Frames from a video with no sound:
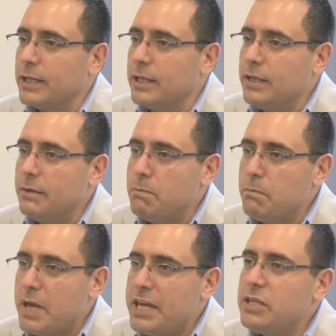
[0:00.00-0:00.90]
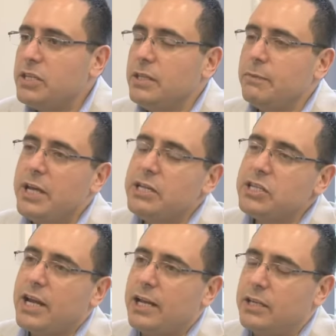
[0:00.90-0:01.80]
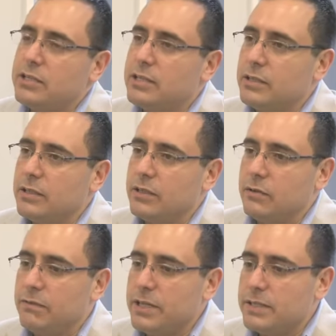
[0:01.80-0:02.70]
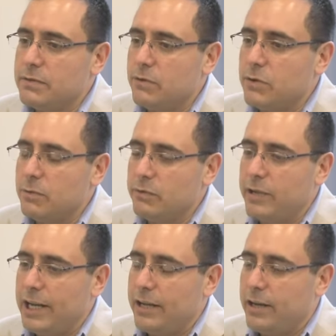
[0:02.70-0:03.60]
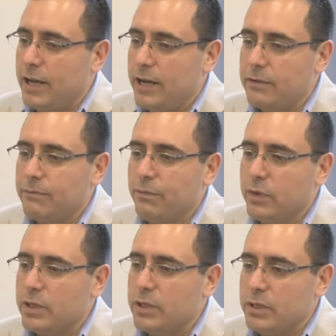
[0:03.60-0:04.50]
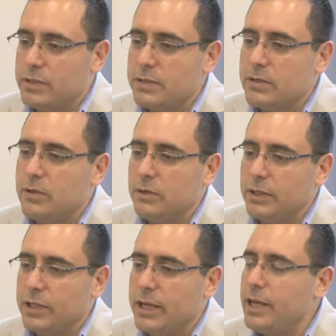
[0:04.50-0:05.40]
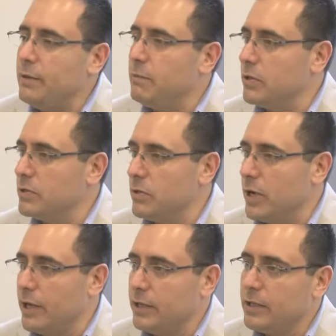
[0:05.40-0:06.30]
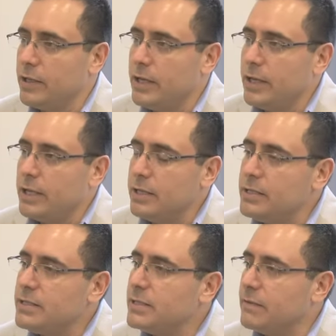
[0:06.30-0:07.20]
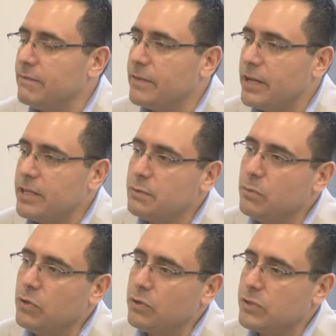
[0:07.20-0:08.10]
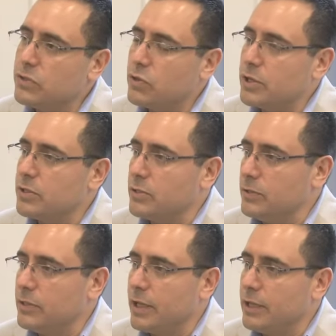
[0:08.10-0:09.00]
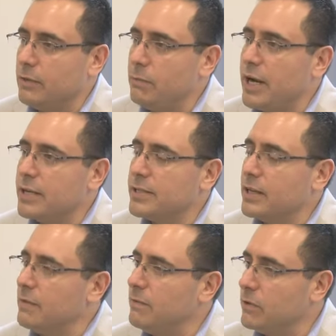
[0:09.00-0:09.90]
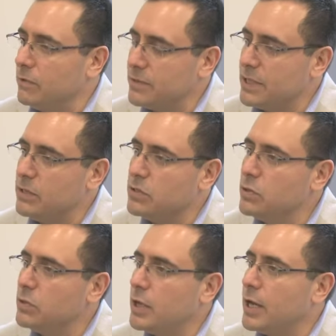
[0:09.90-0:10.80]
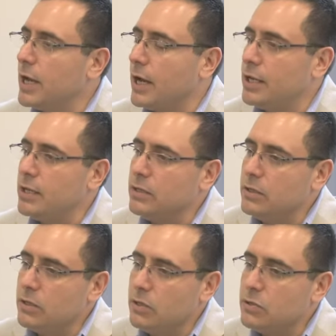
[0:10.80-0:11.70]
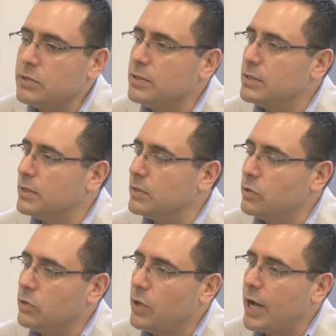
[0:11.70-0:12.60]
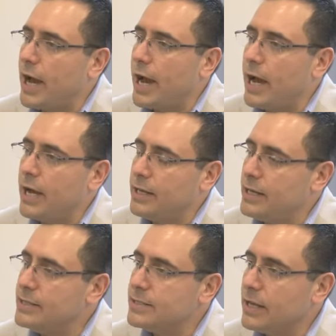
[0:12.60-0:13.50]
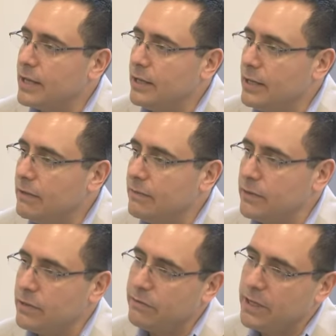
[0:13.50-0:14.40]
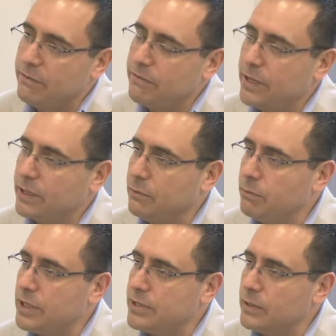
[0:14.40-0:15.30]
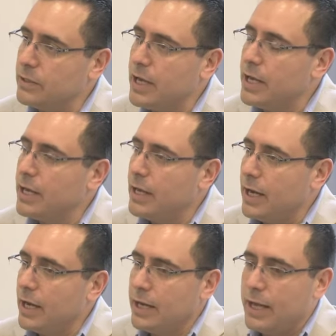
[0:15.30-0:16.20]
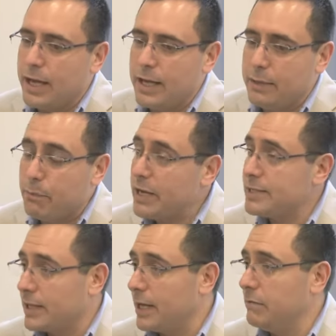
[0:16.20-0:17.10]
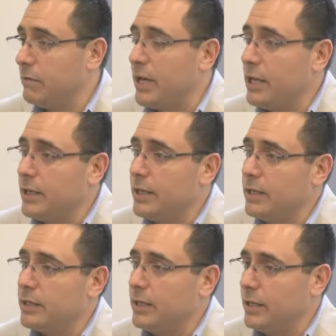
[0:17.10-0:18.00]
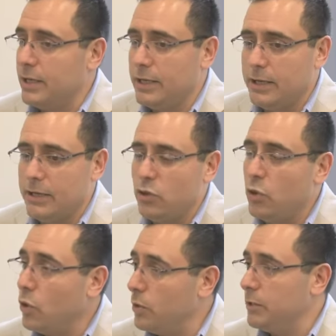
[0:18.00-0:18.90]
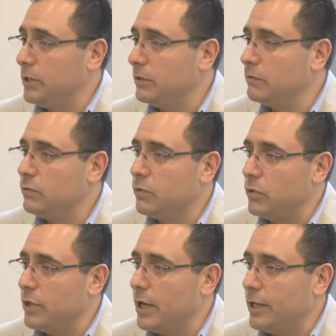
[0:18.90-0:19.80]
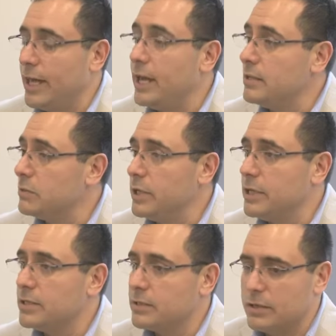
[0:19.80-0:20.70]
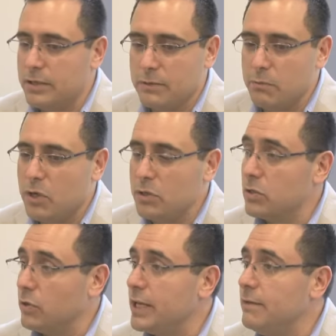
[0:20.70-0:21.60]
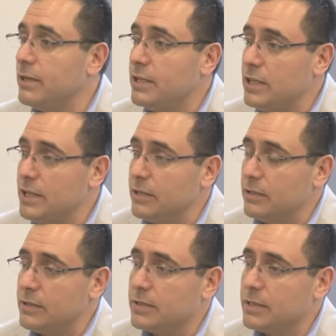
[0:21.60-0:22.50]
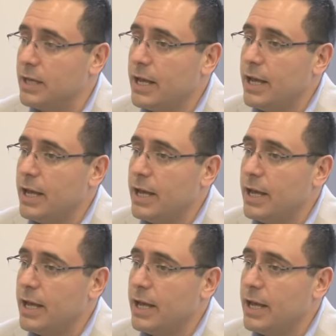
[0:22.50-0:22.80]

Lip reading: The main challenge of this form of malaria is called the hypnozoite. This is a very small structure that the parasite evolves into, and it uses it to hide inside the liver of an infected person. And the parasite can remain there dormant for days, weeks, months, or even years.